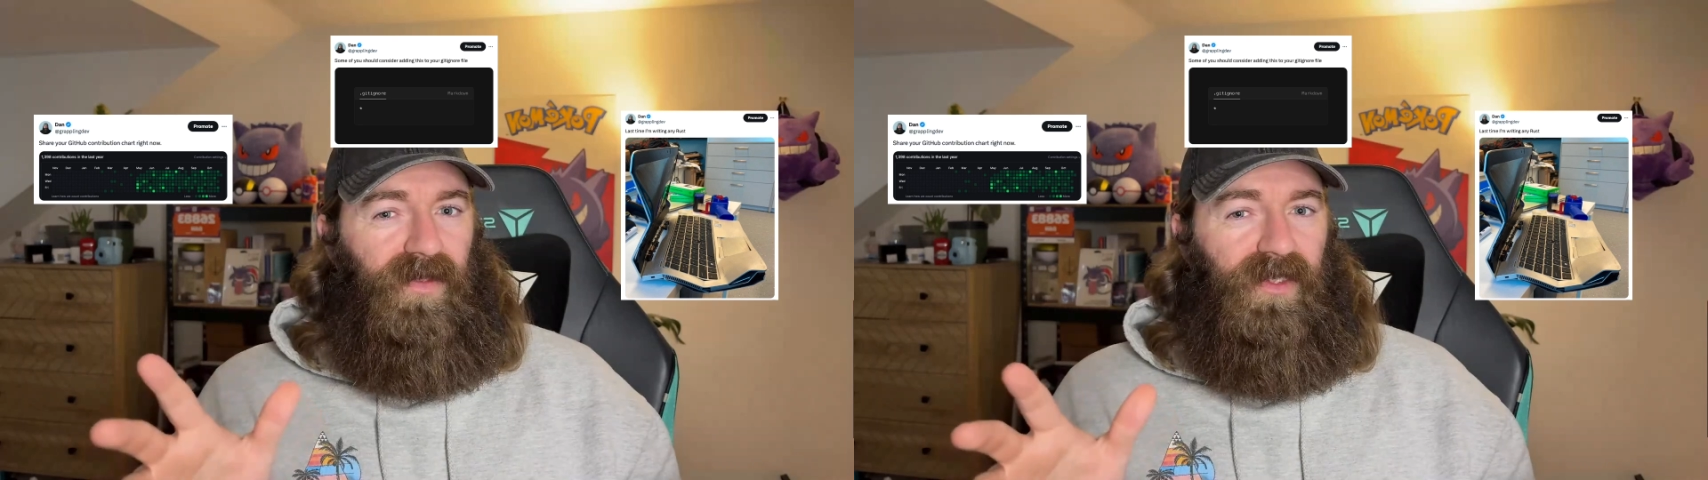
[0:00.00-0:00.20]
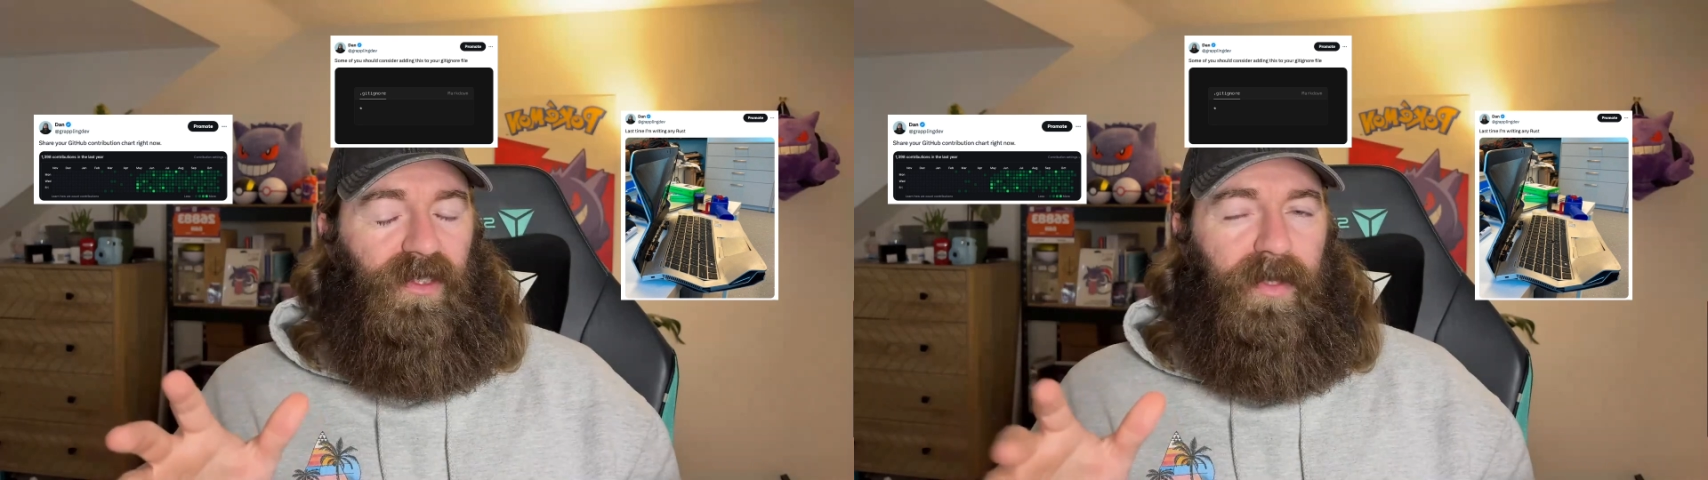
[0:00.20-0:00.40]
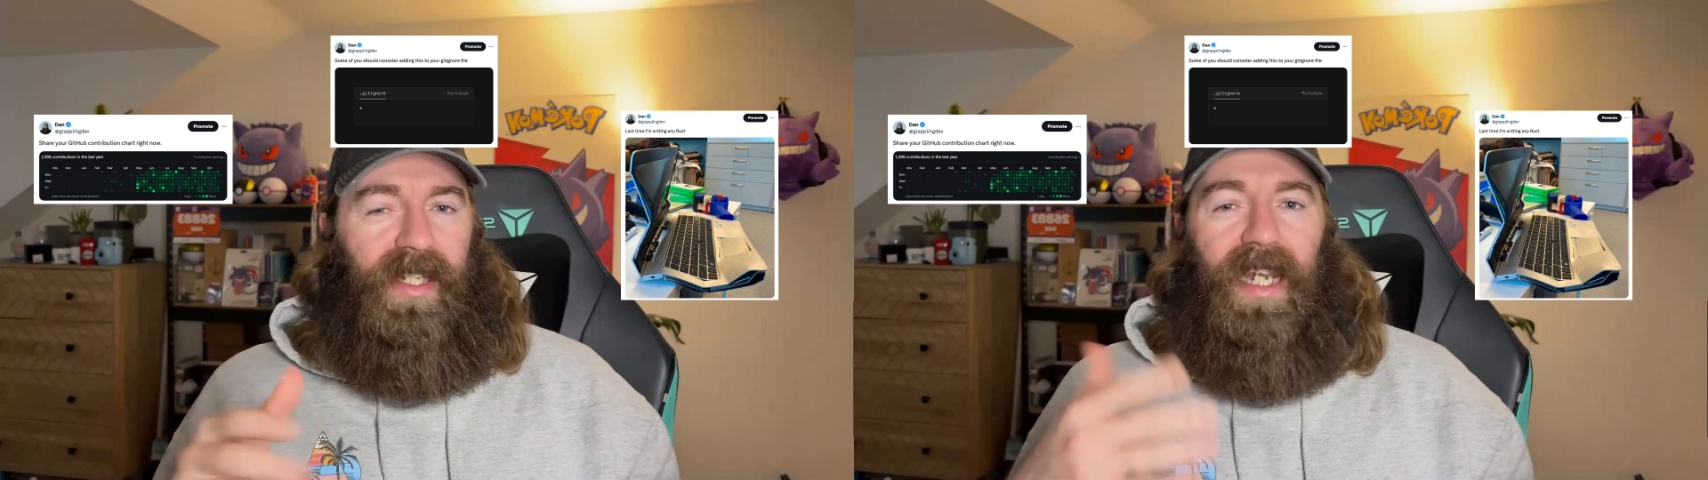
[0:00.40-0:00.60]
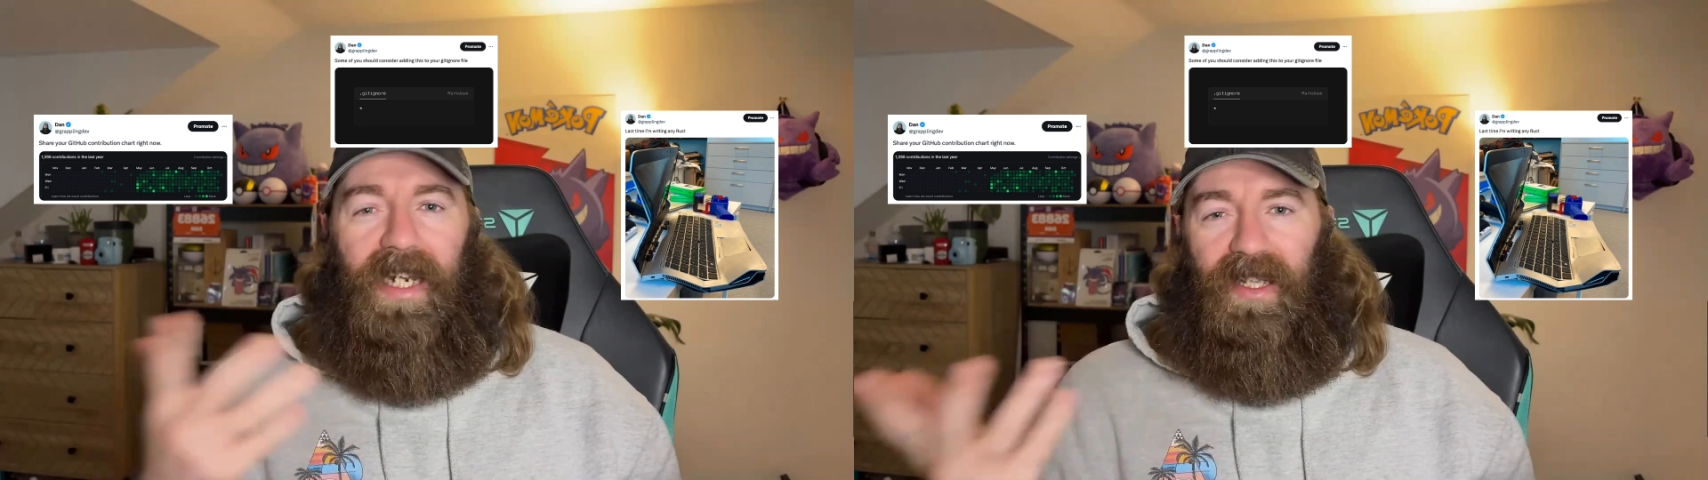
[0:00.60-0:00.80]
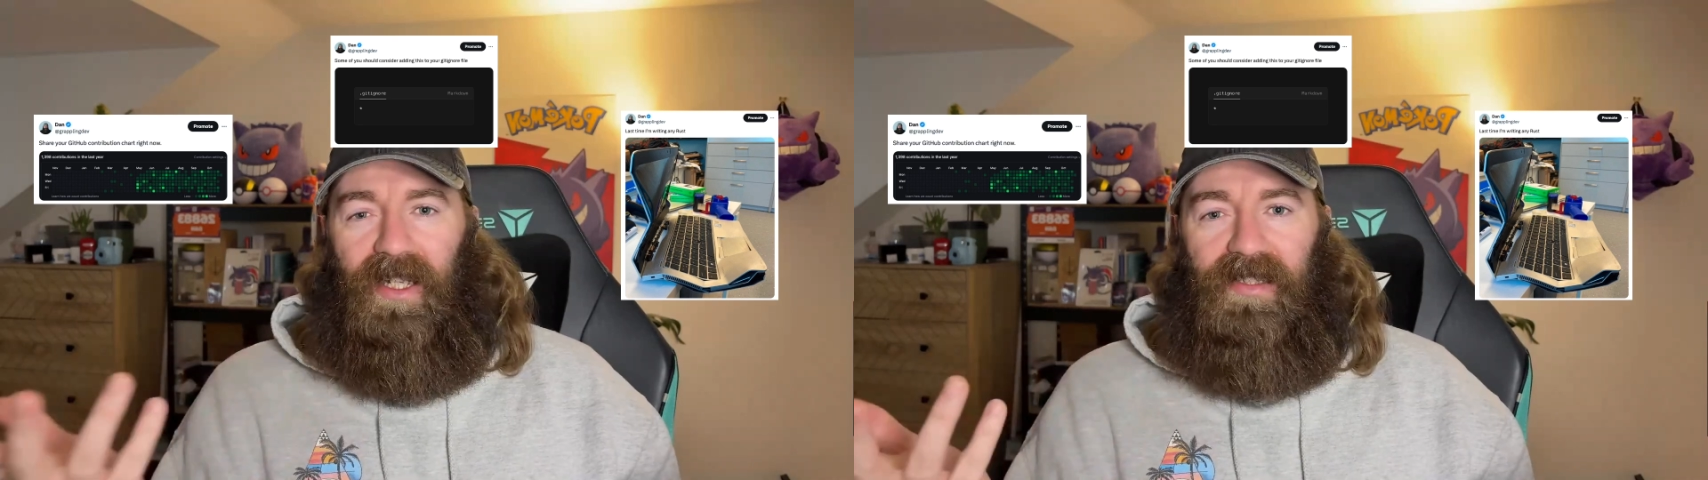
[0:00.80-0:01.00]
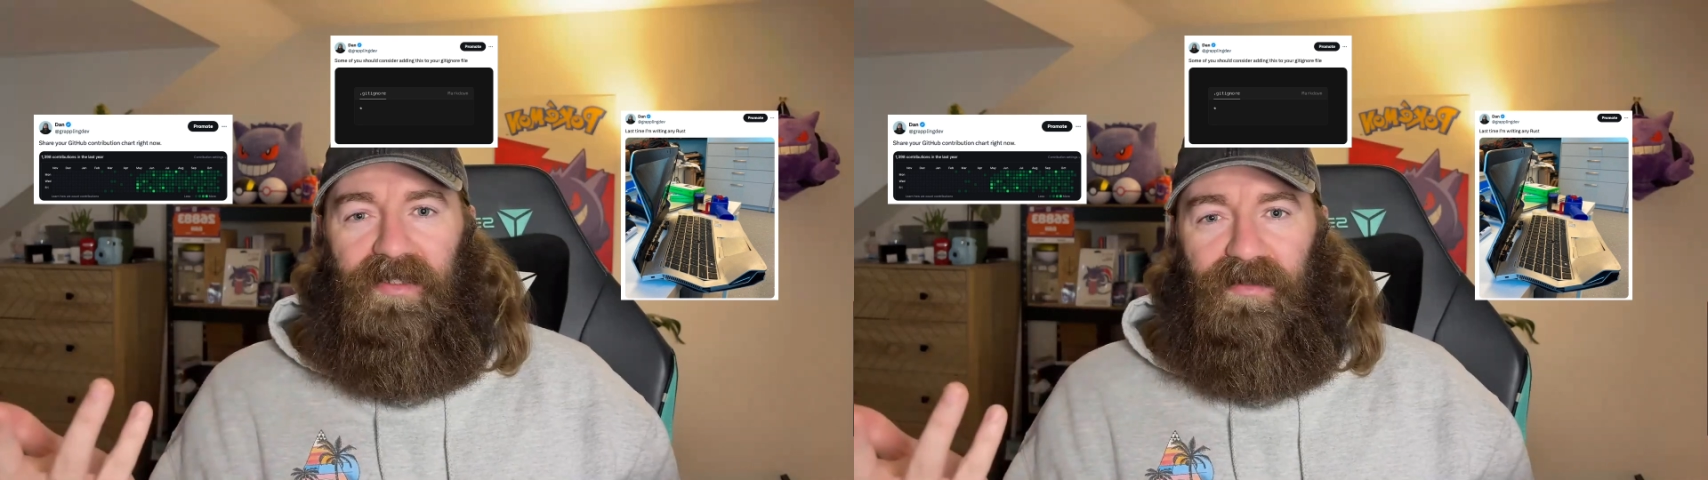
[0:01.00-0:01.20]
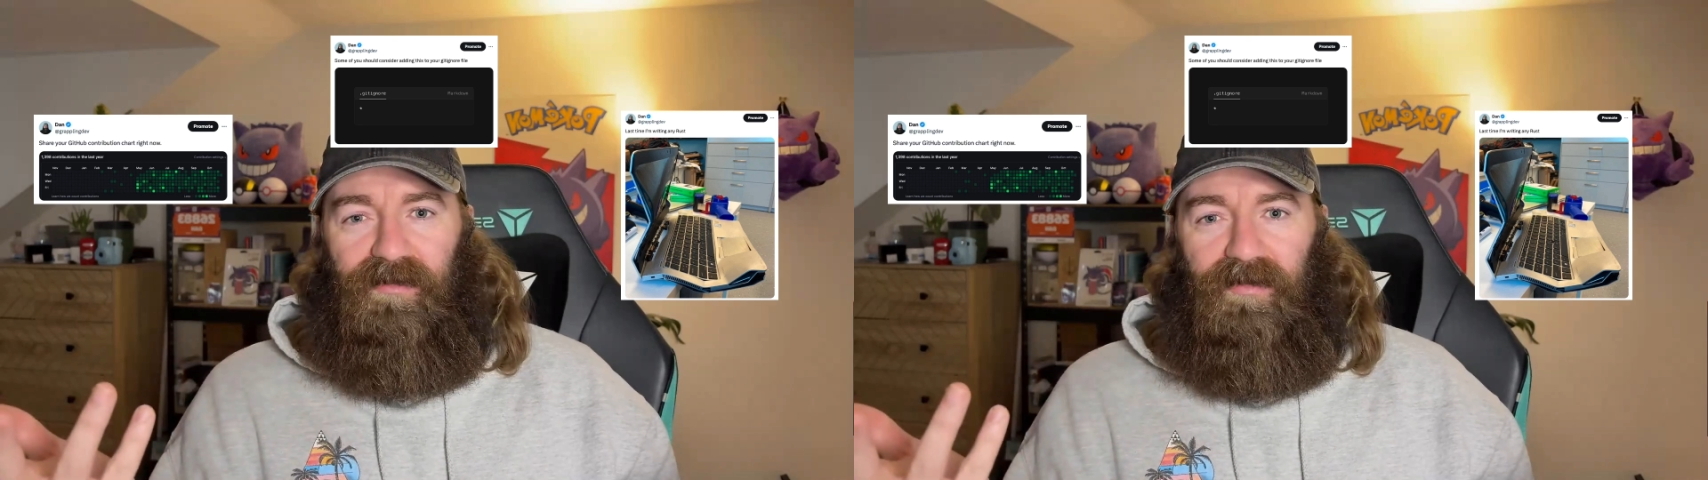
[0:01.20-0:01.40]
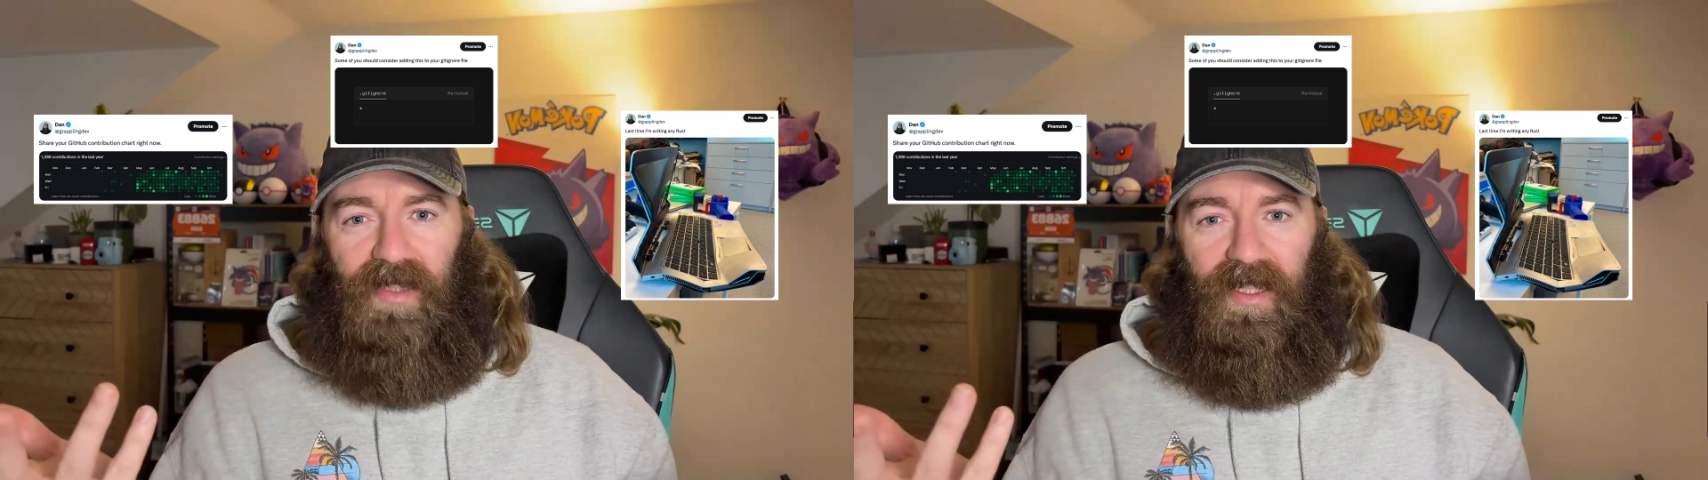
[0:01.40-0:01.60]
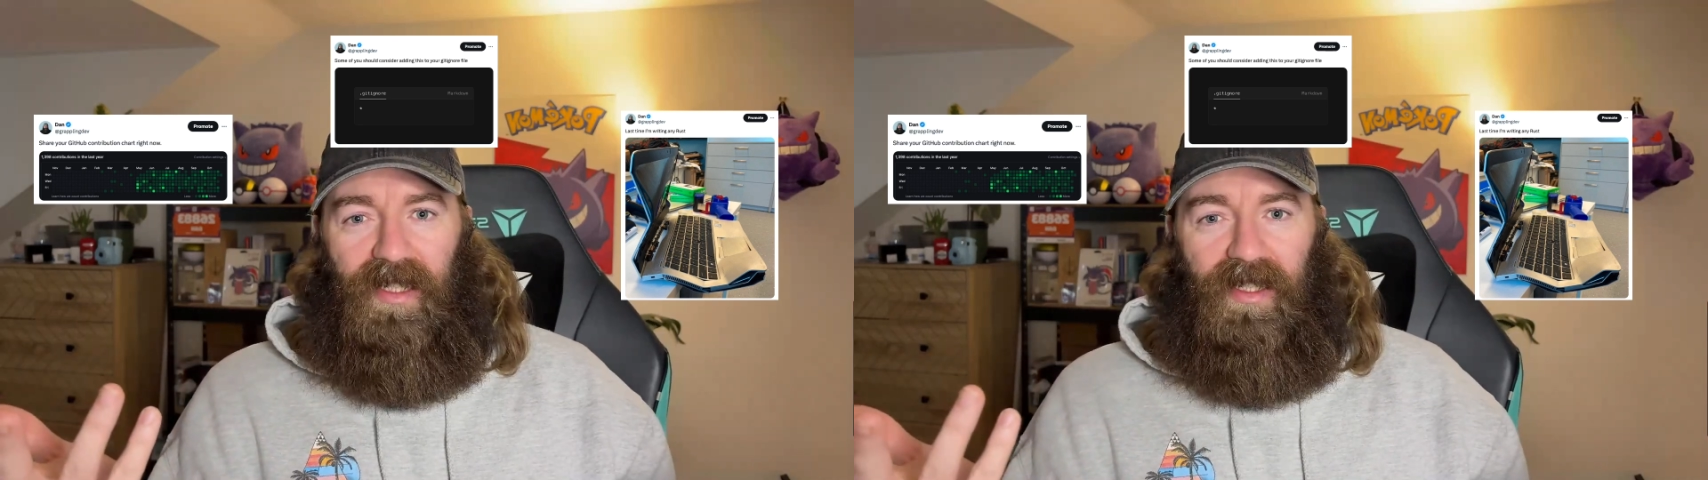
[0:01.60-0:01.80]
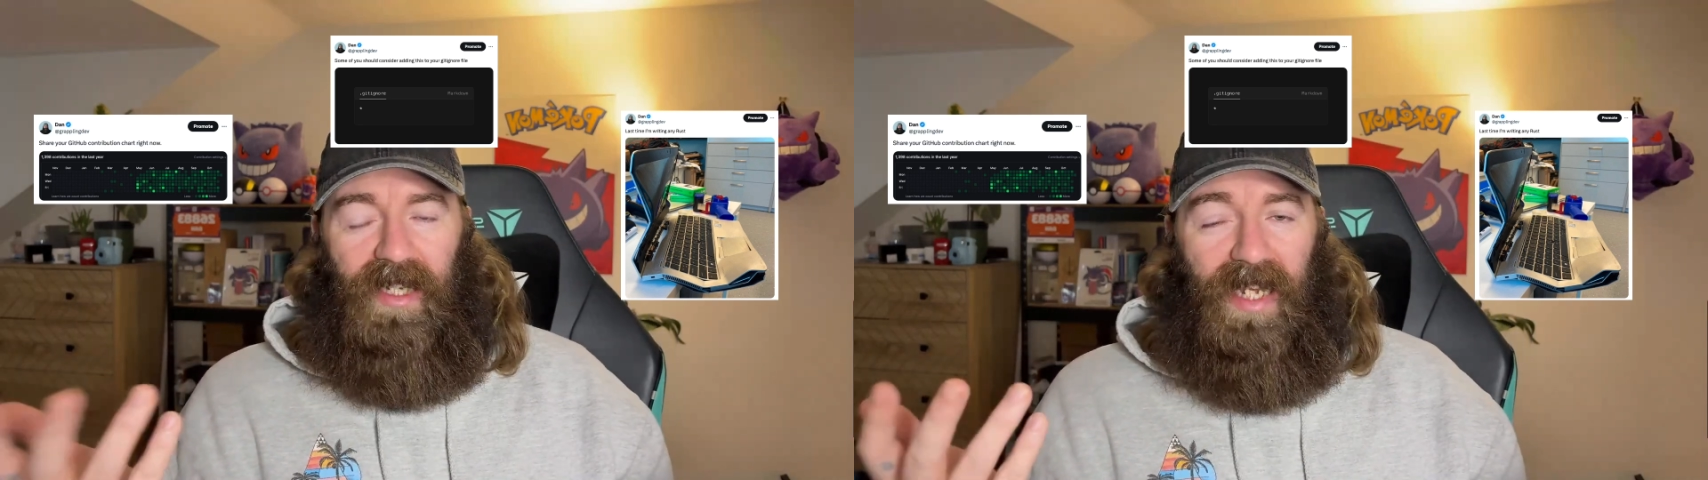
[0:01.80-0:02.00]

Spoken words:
so we can analyze and